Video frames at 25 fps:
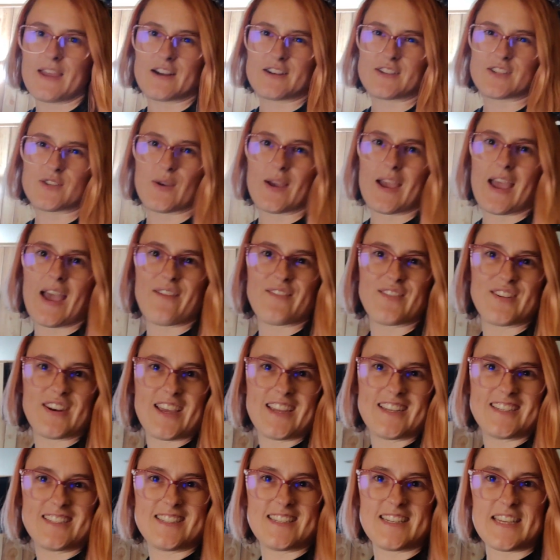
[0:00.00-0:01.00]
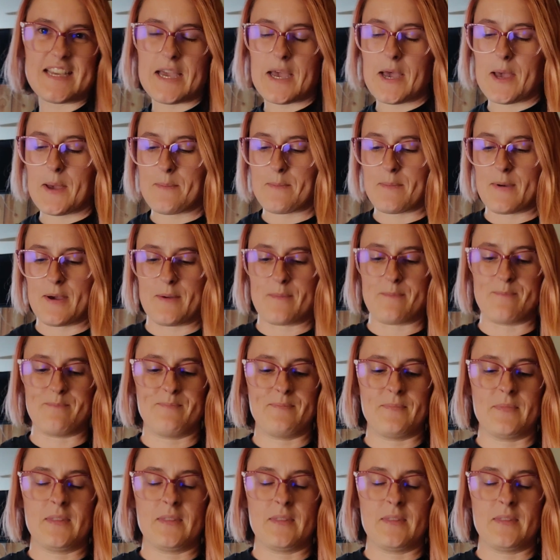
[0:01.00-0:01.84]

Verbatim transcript: there, so I have an idea, but